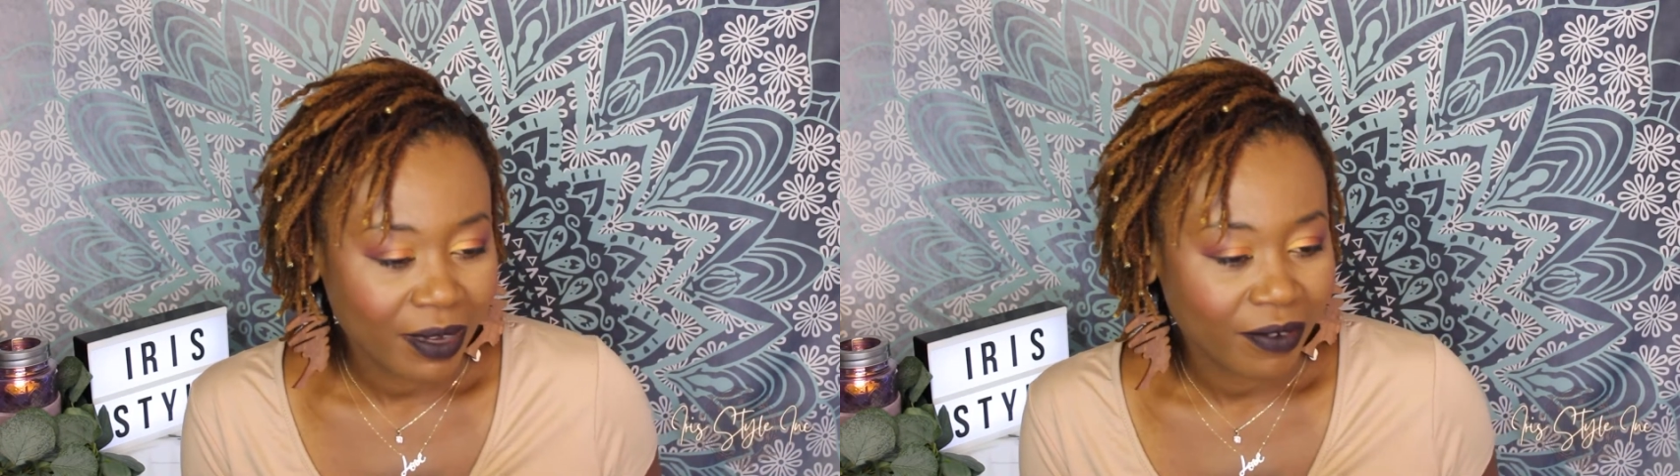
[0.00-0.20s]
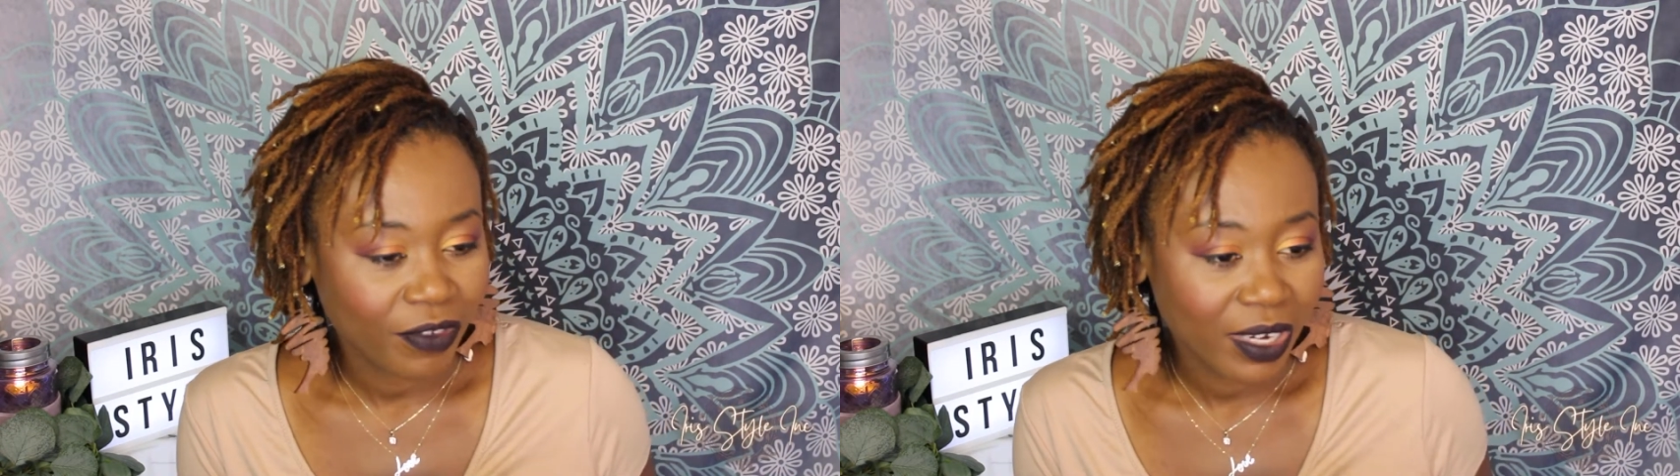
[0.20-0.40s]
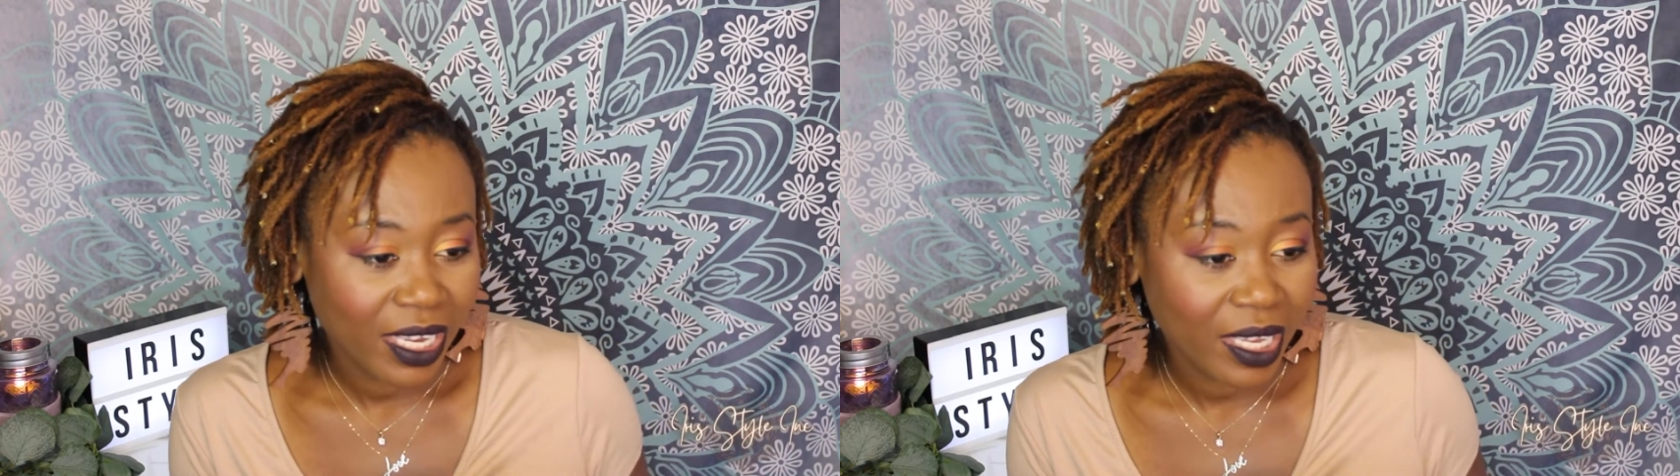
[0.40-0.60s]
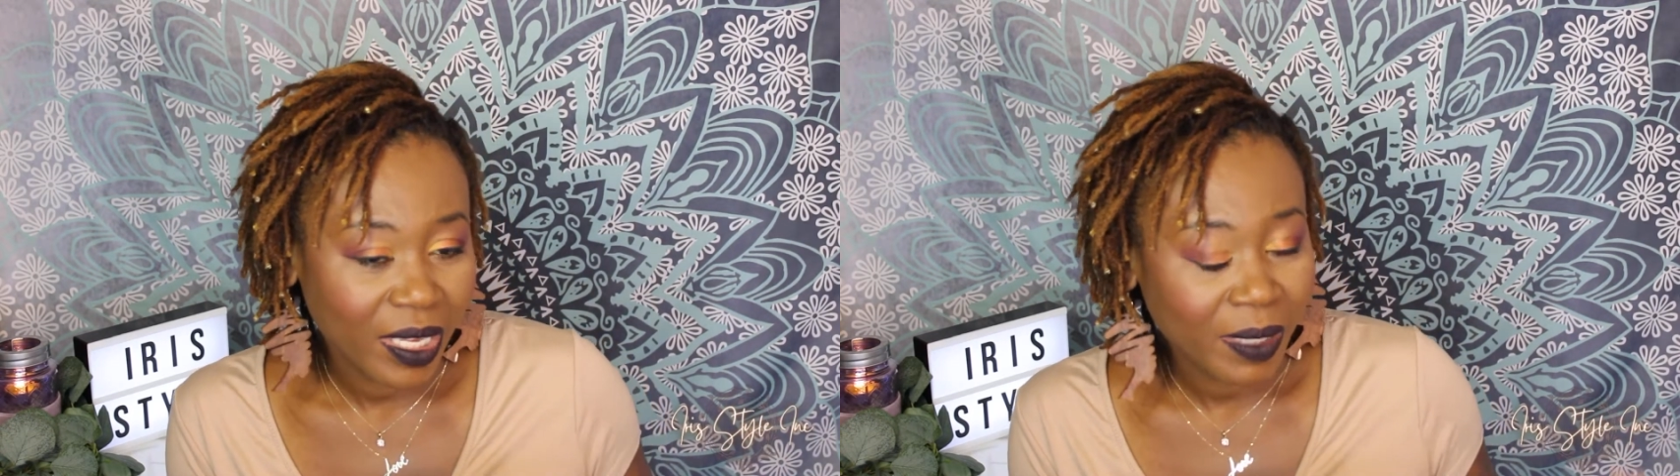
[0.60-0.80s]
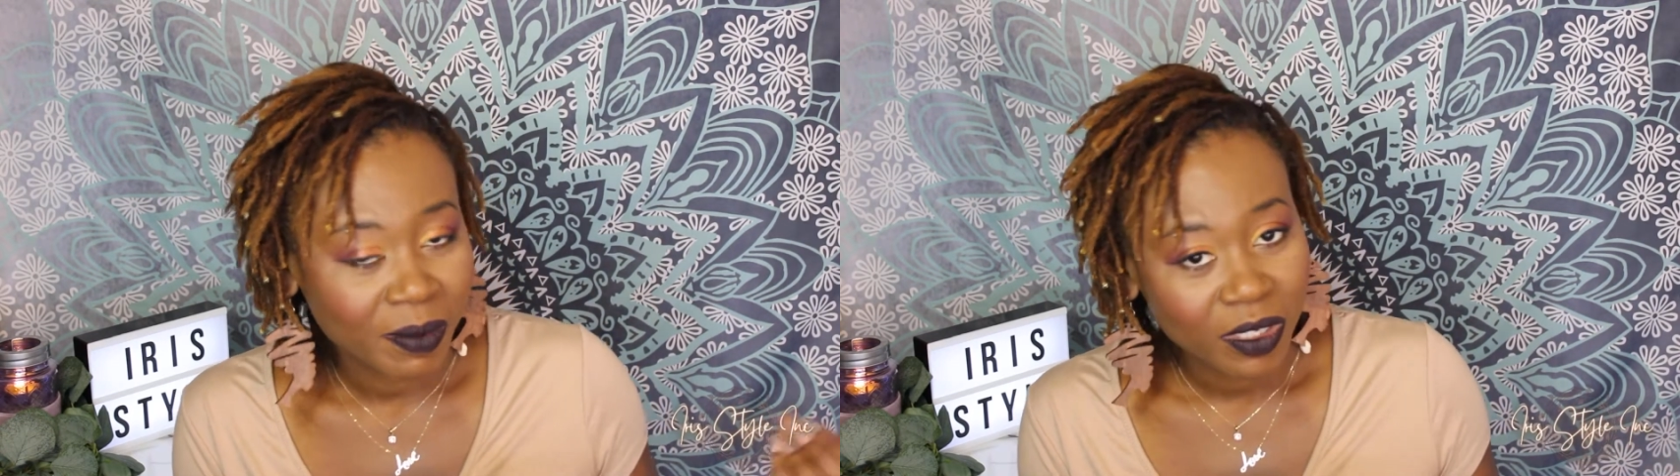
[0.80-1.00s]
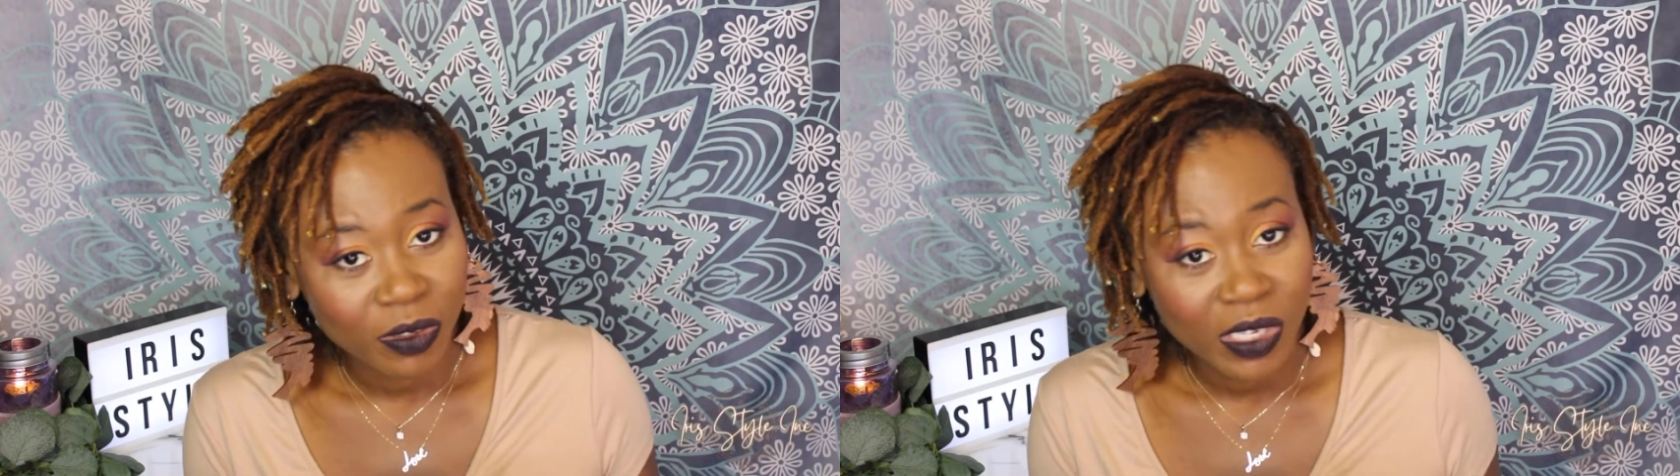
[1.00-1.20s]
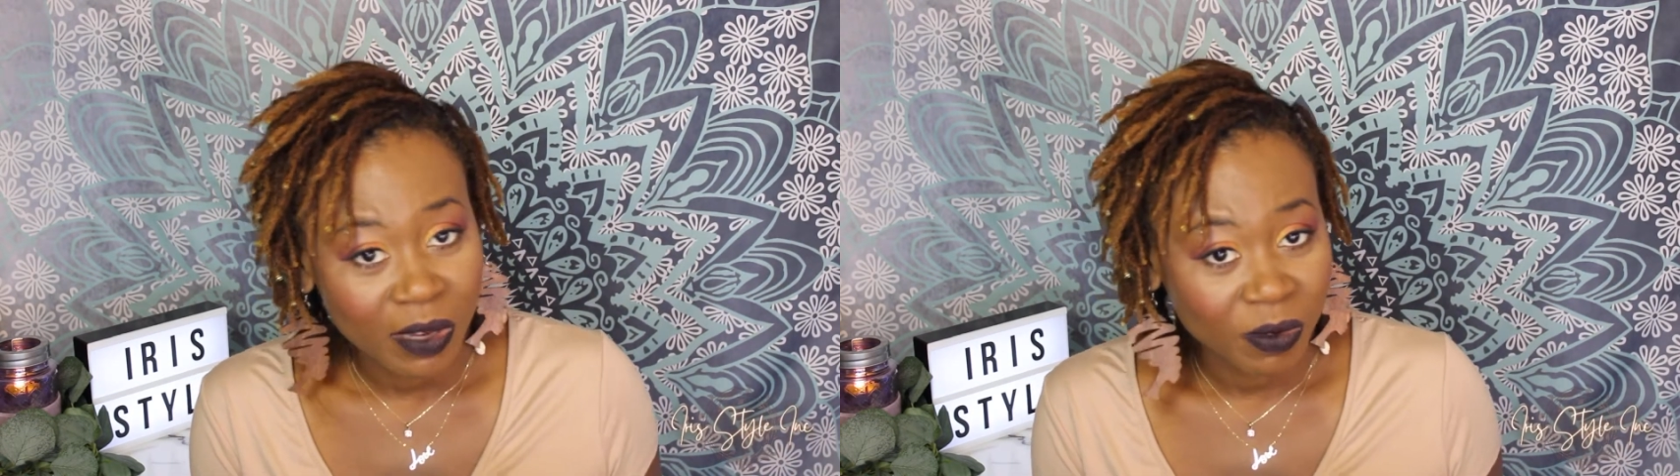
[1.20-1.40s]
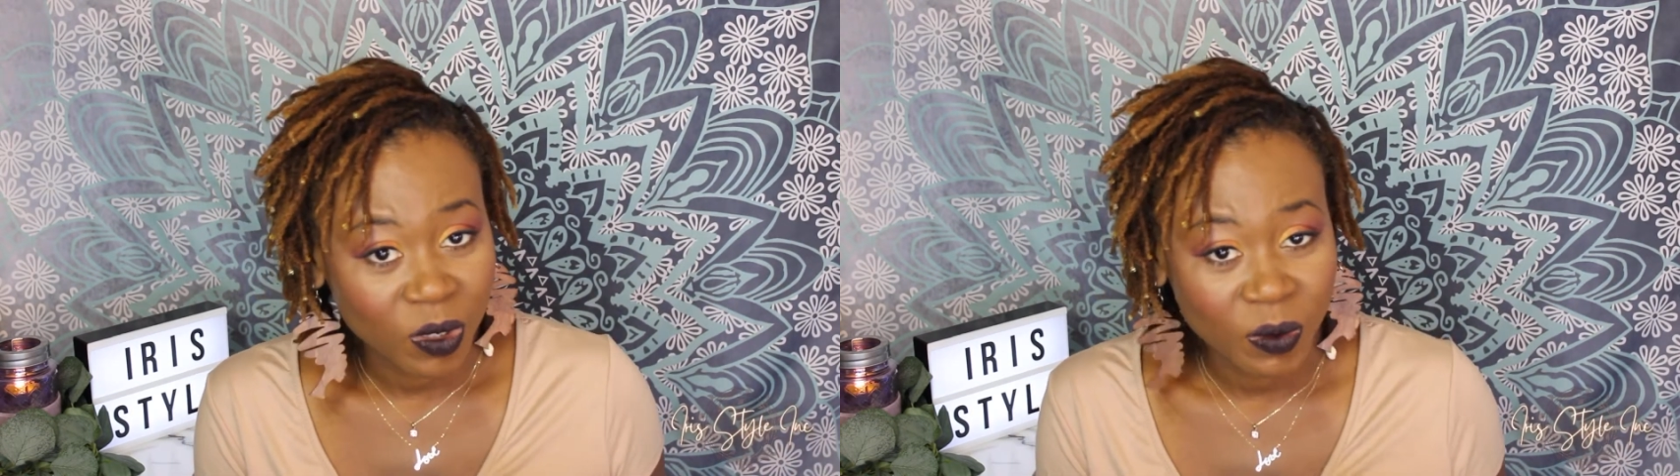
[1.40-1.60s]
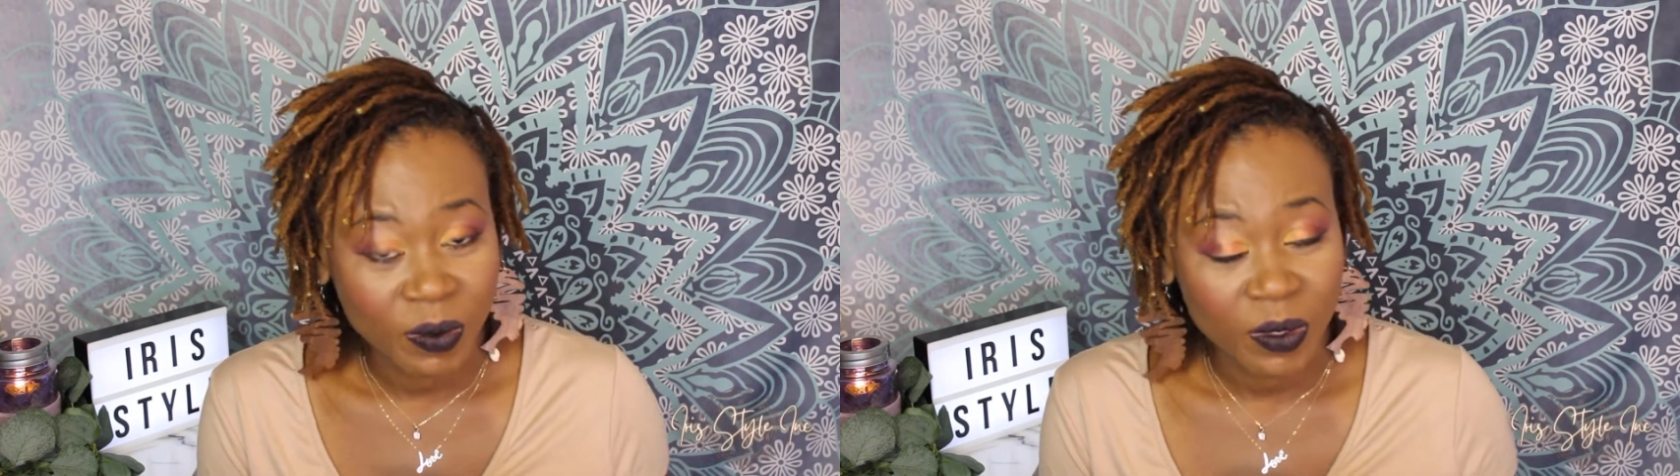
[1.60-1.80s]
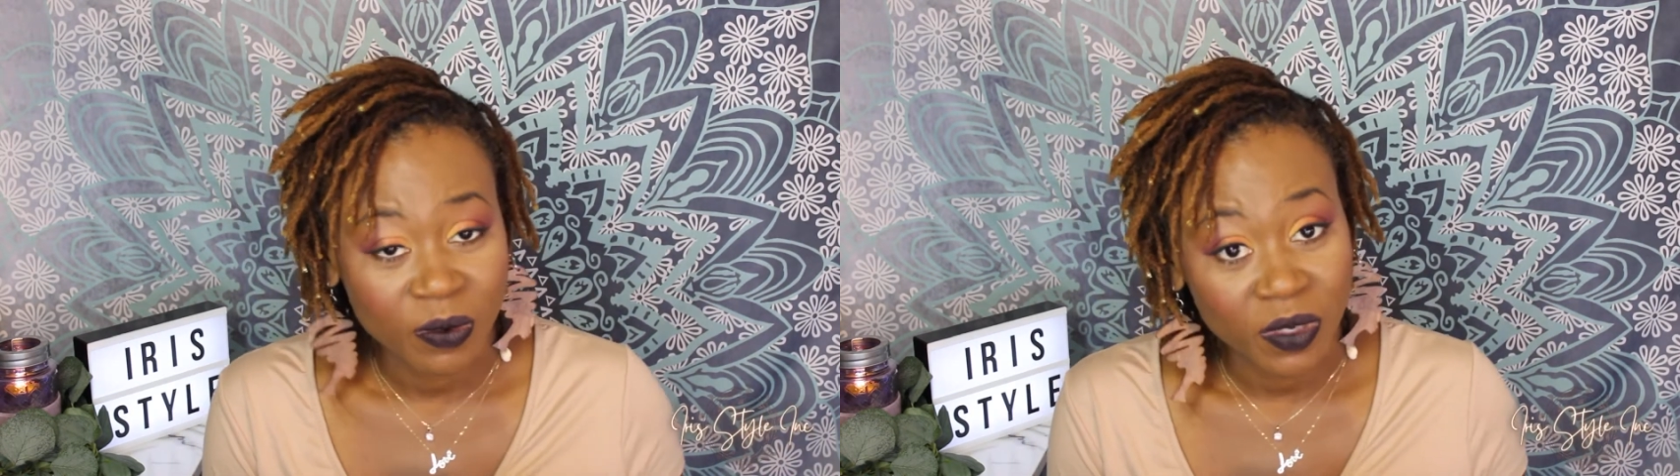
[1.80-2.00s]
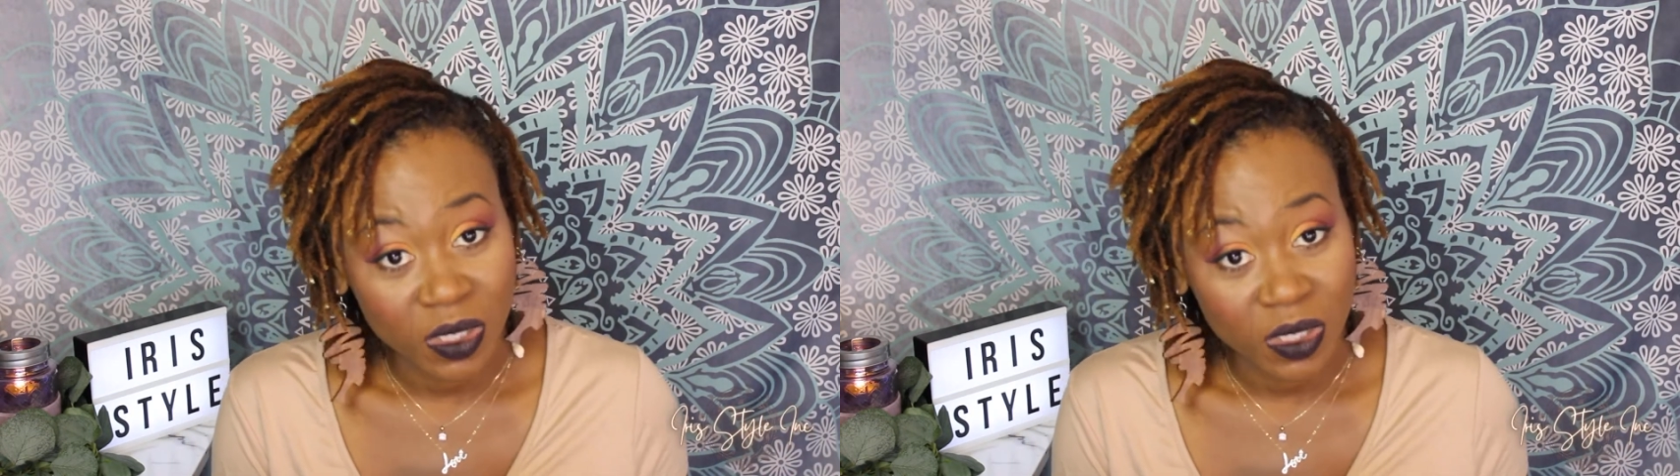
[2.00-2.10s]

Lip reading: But for now, I'm still comfortable